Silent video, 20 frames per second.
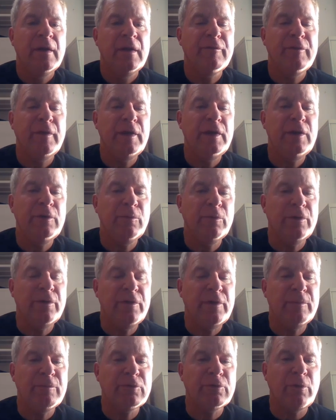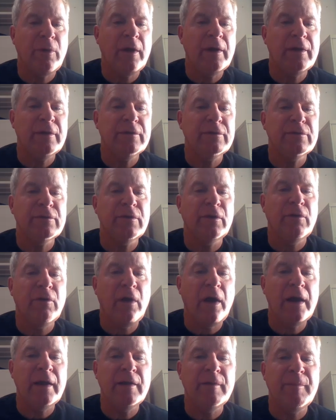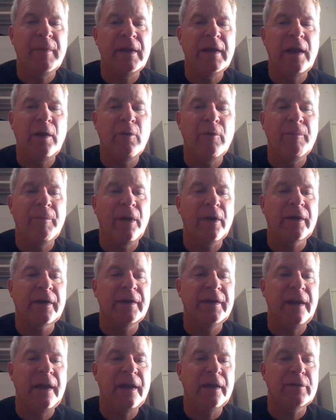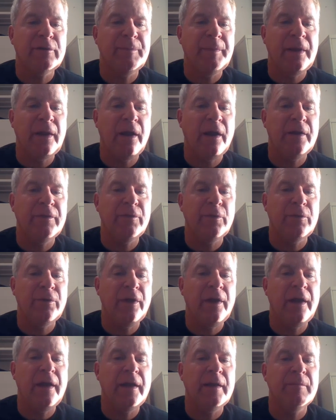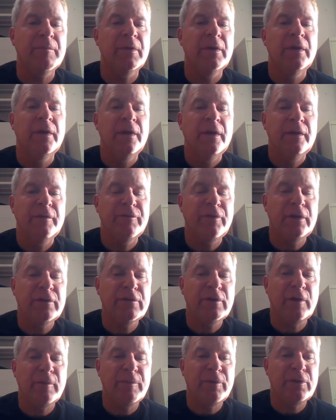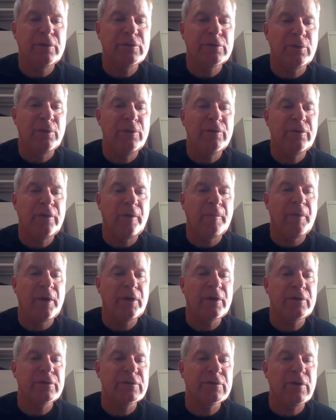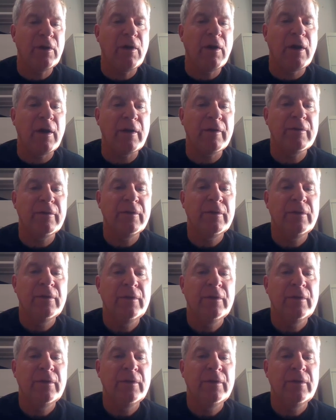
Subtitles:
If any one of them tries to lie to me, I will mark an X behind their name. If they tell me the truth, I'll mark a star.